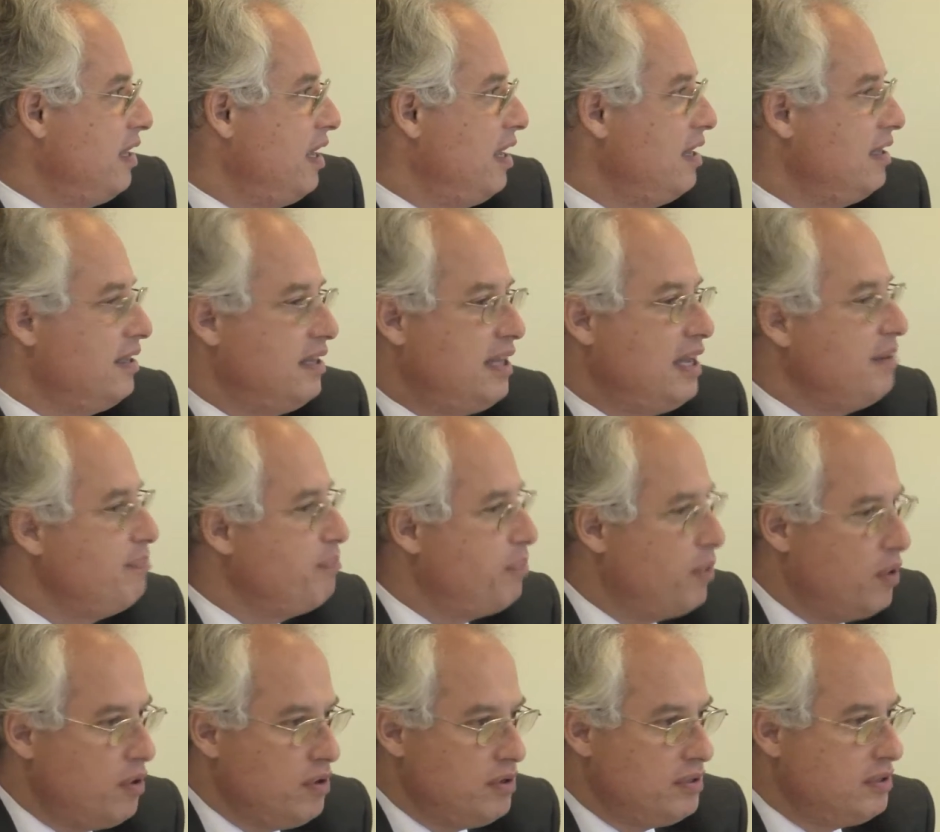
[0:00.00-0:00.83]
And they
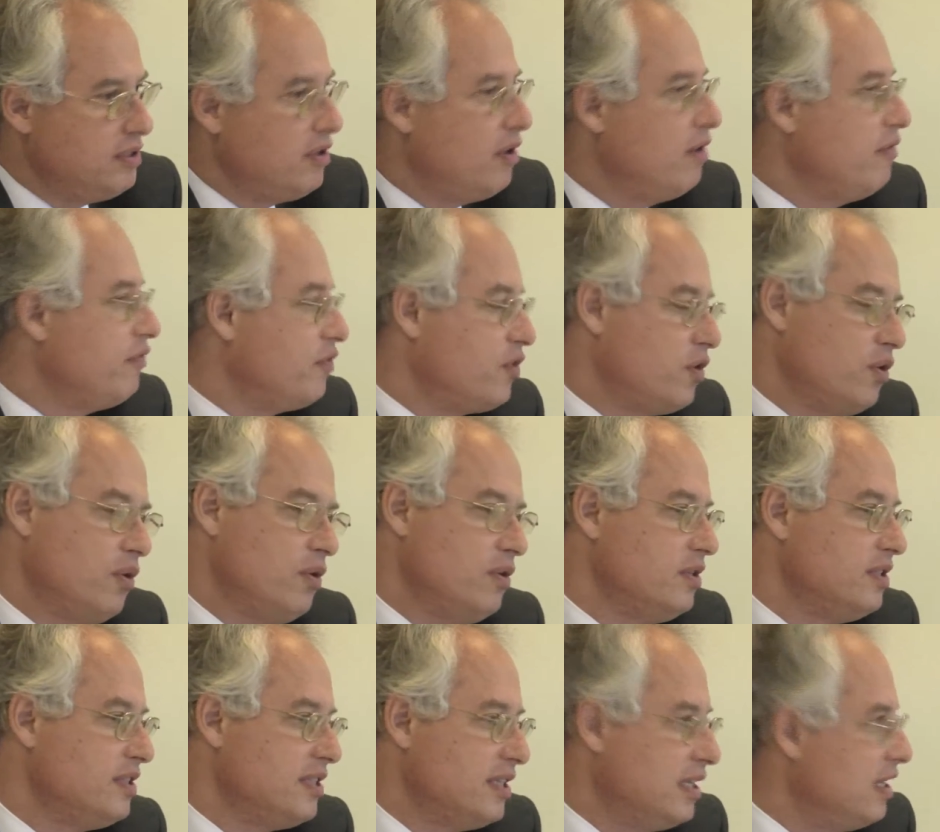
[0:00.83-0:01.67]
bought, of
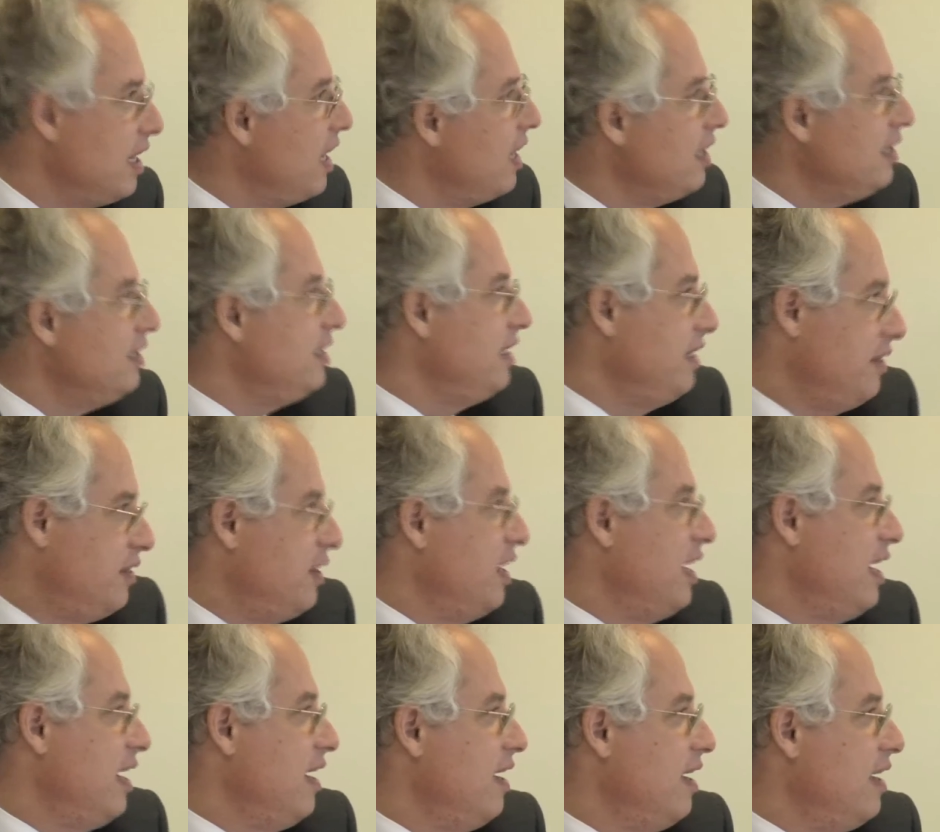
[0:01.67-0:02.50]
course, an Aldi
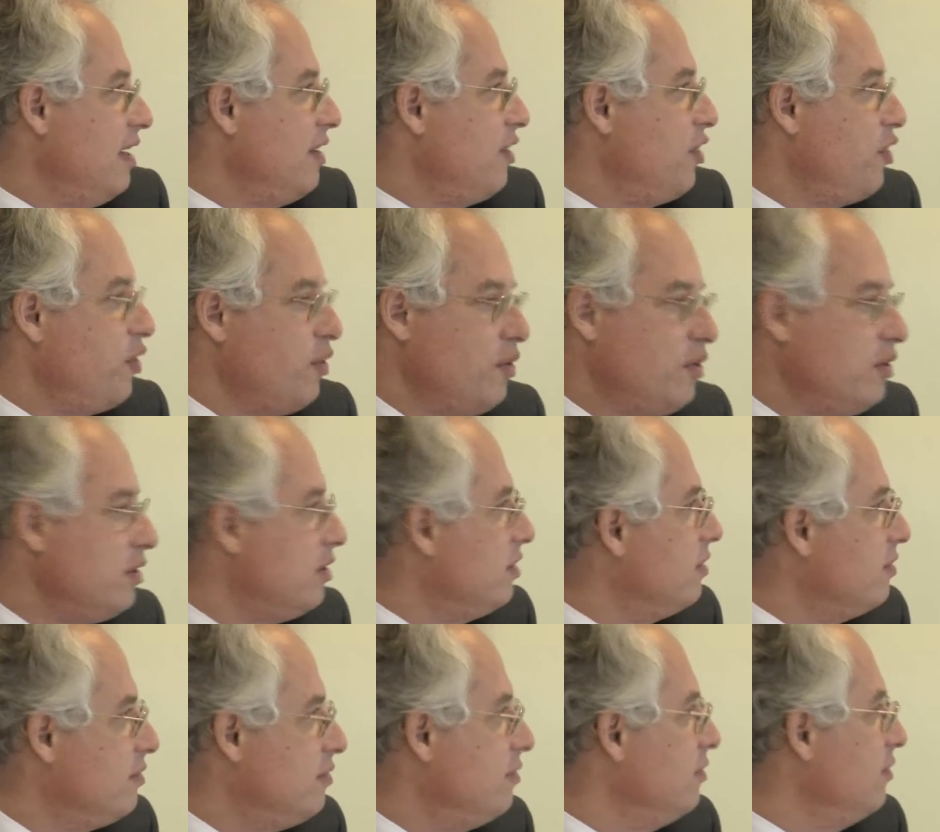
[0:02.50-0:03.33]
there and thought,
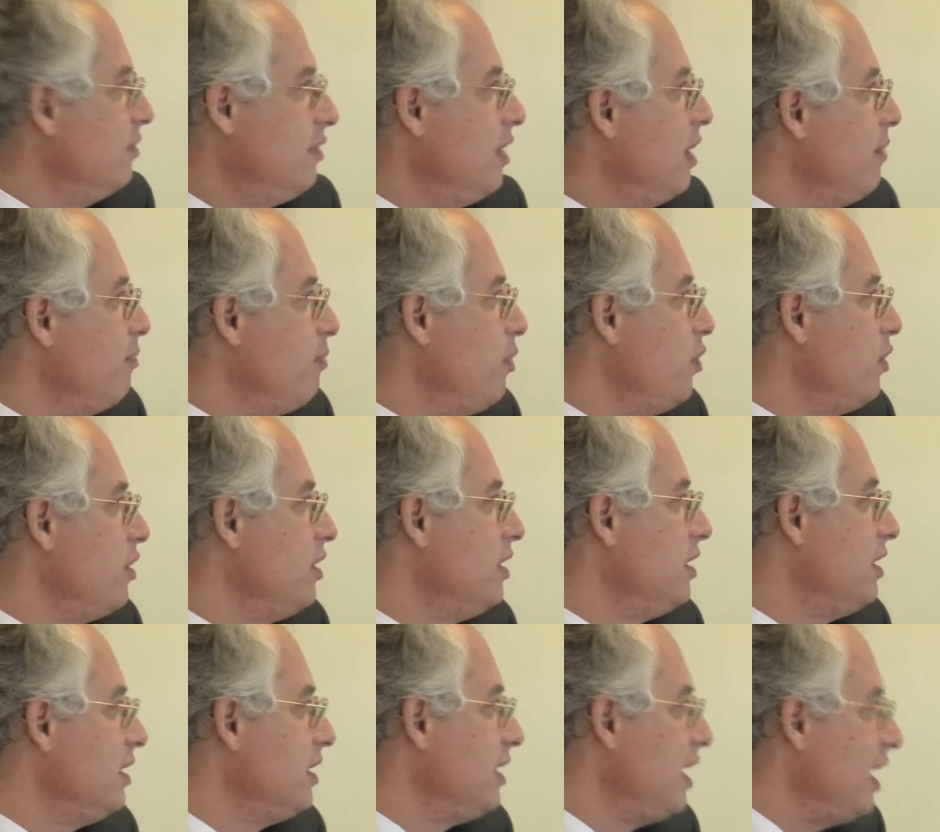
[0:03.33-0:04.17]
they bought it
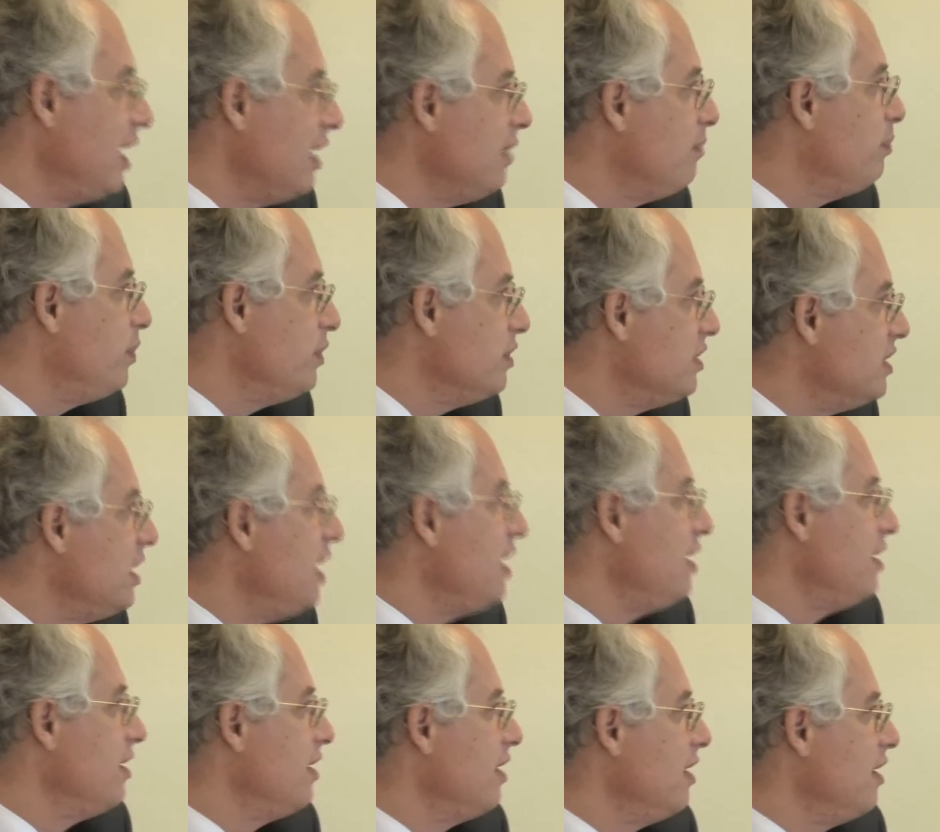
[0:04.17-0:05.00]
at eight
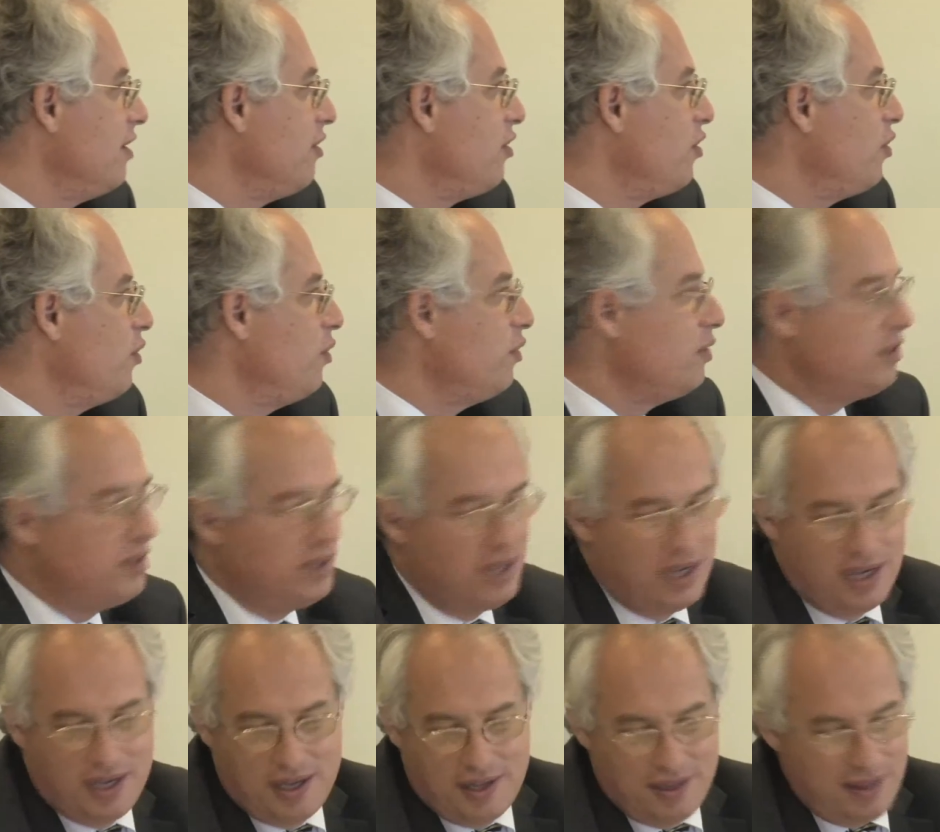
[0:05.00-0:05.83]
percent. They thought
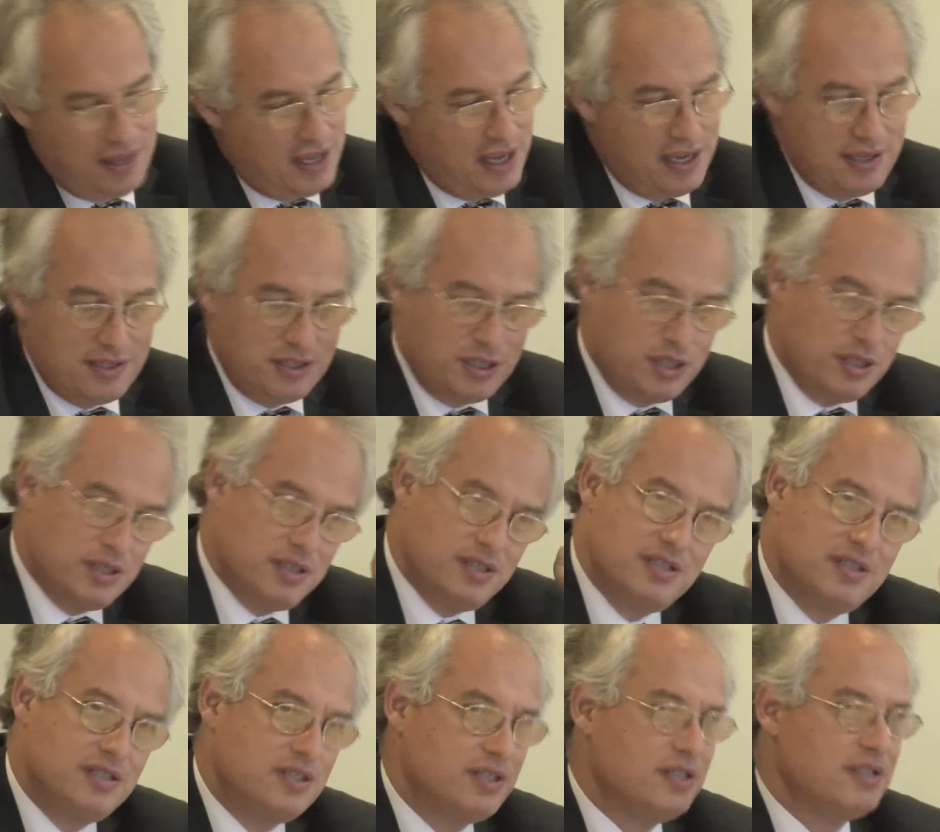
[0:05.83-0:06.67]
they they had
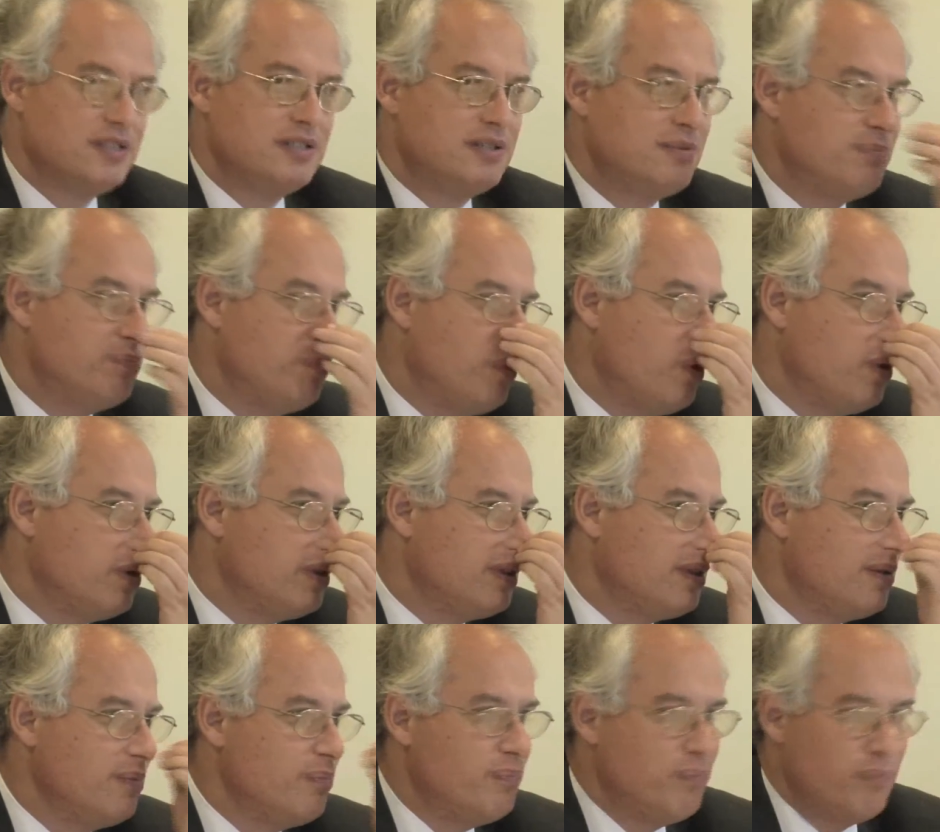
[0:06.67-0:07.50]
just just bought
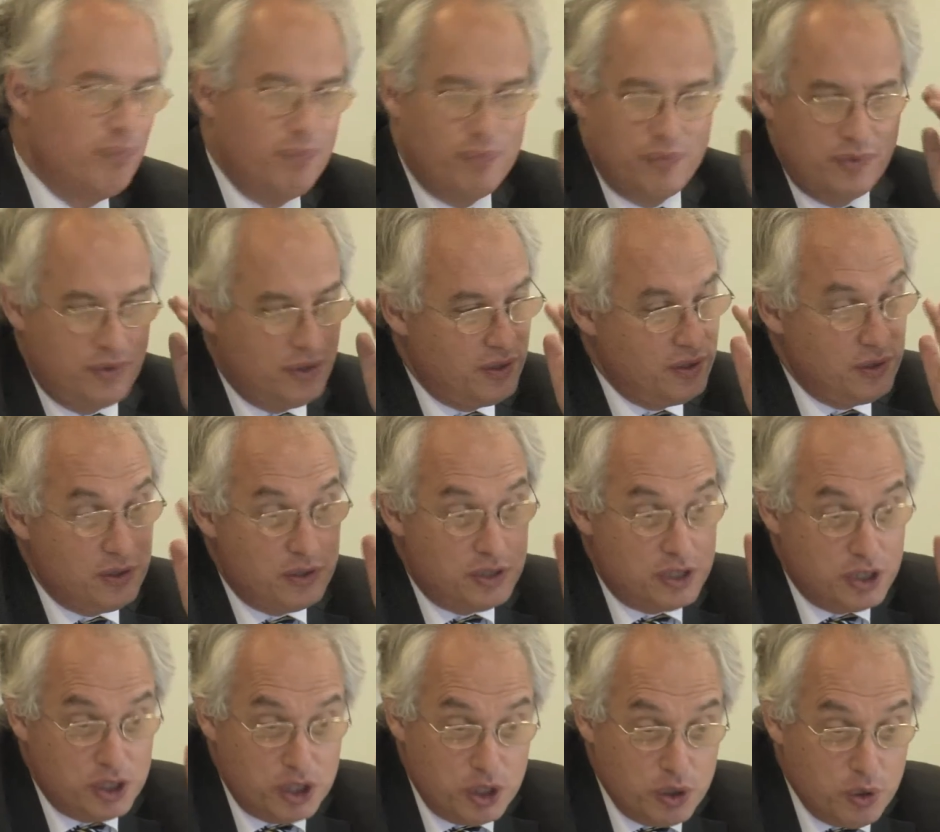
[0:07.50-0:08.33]
the the
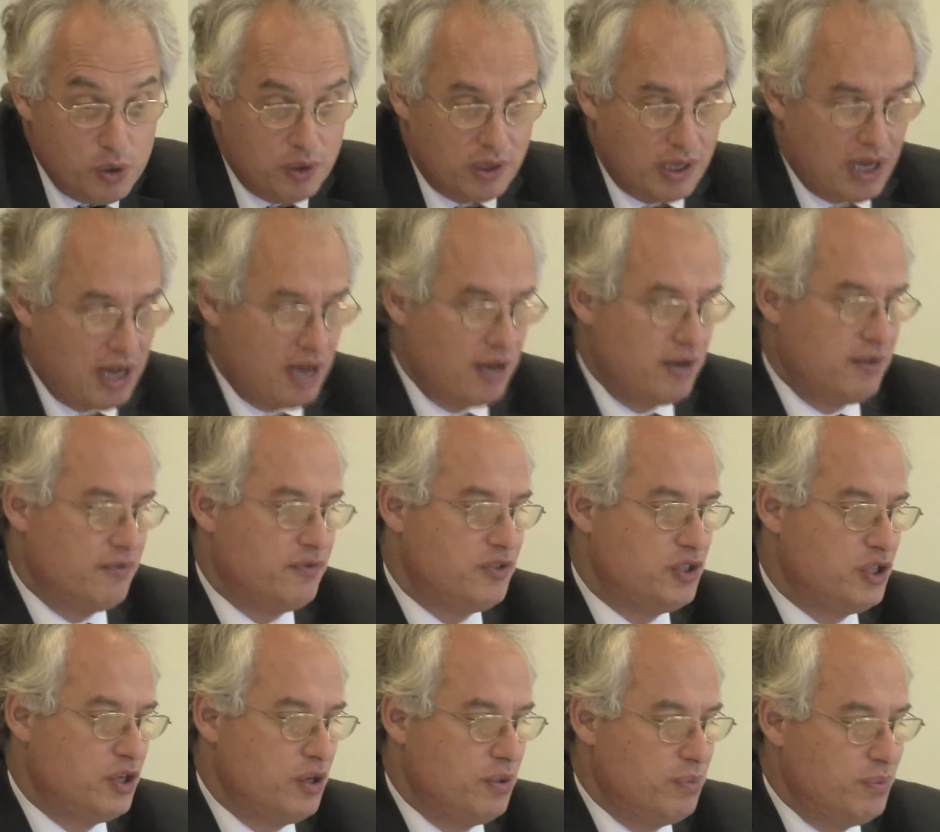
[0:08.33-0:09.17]
jewel out of
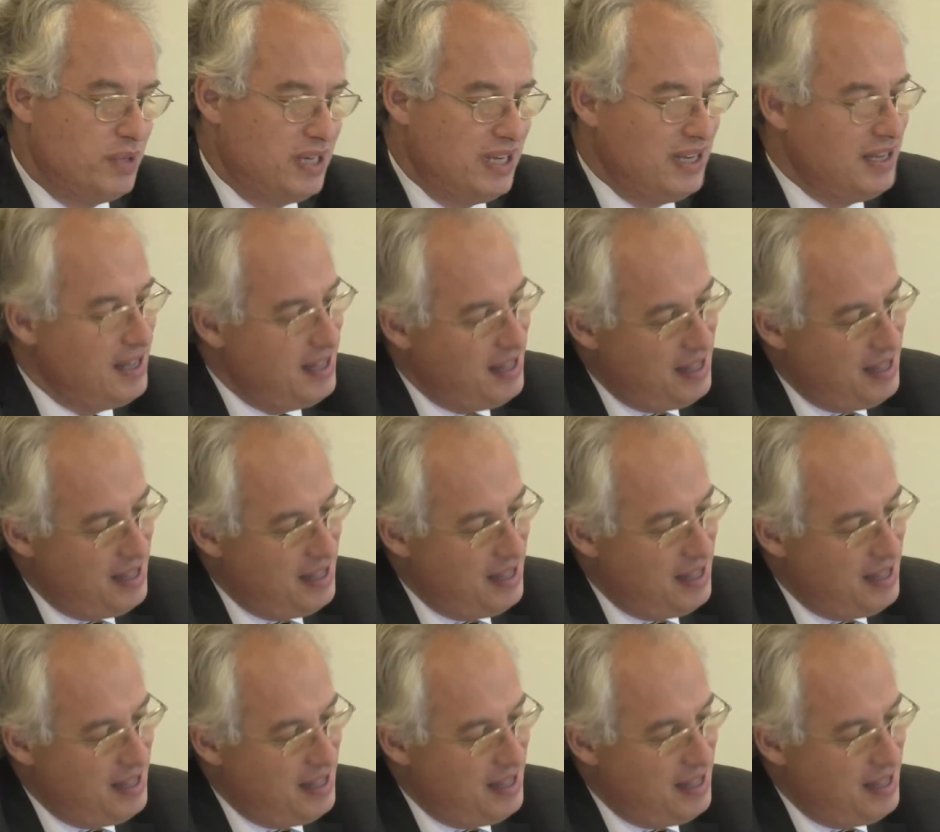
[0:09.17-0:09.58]
Germany,